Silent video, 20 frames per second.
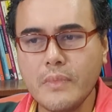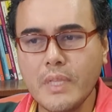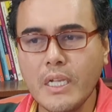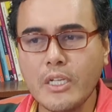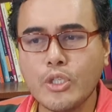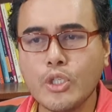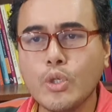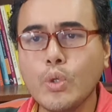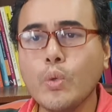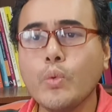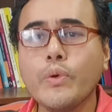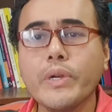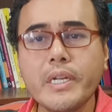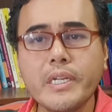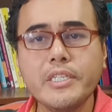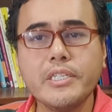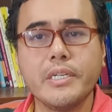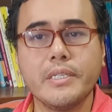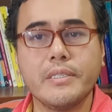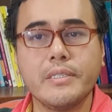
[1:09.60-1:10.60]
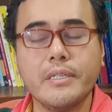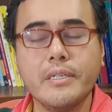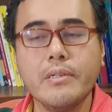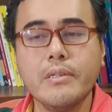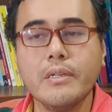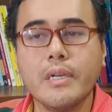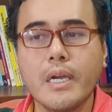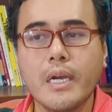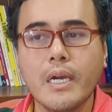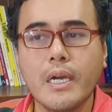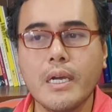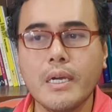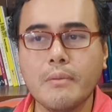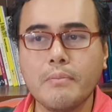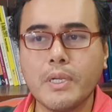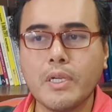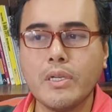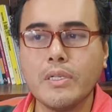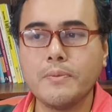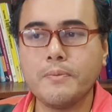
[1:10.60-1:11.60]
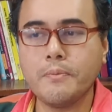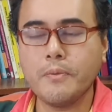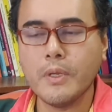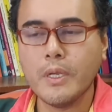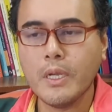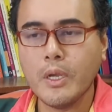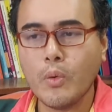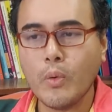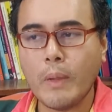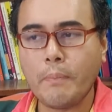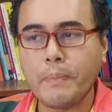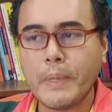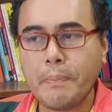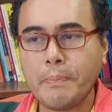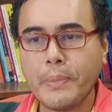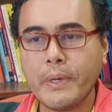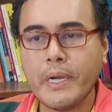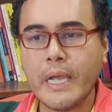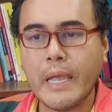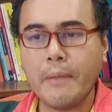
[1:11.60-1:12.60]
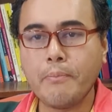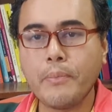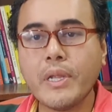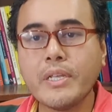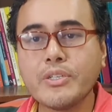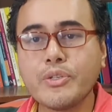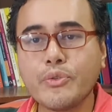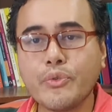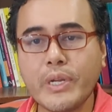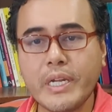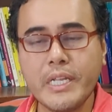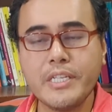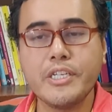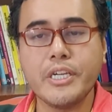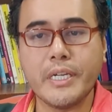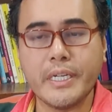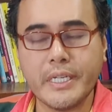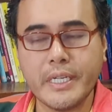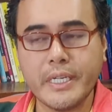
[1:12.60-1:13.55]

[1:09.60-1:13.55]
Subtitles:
through religions, because when people embrace religion,